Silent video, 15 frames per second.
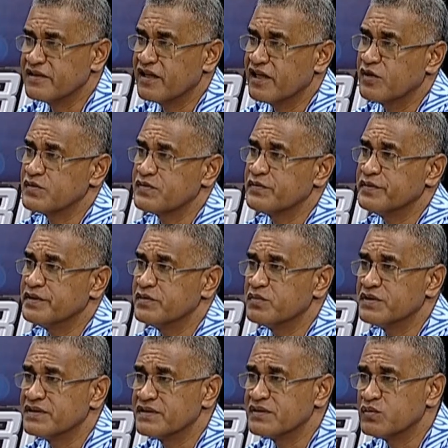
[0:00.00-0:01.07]
allows for it.
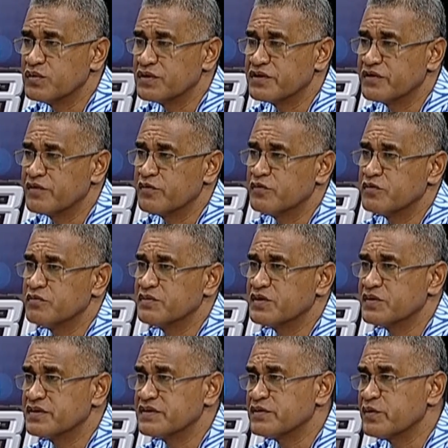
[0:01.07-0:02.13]
We're just working through,
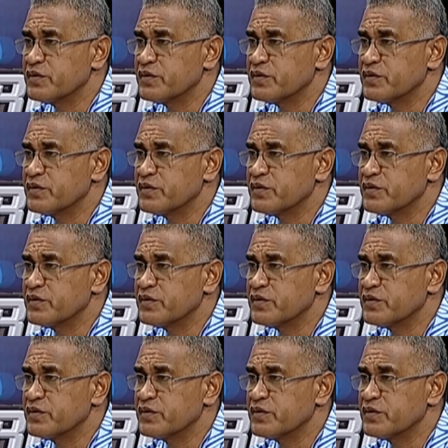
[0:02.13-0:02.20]
because it's